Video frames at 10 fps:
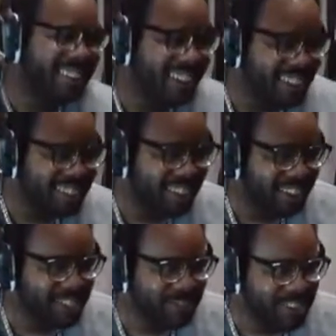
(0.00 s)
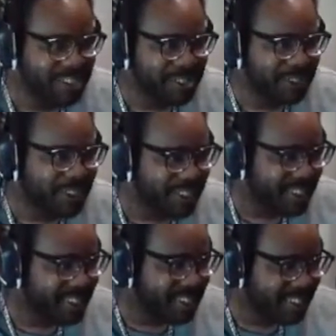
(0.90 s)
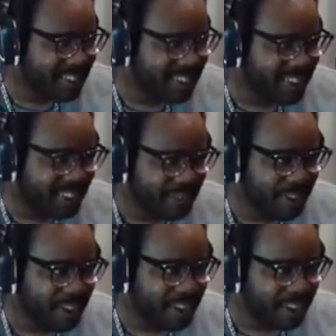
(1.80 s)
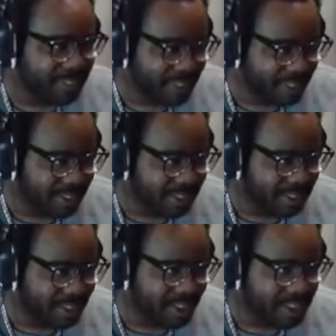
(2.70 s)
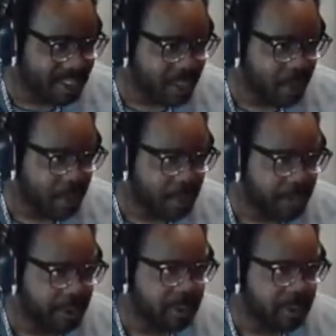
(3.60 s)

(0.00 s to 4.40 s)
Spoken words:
Yeah, shout out to Pidge as well. The long time homie.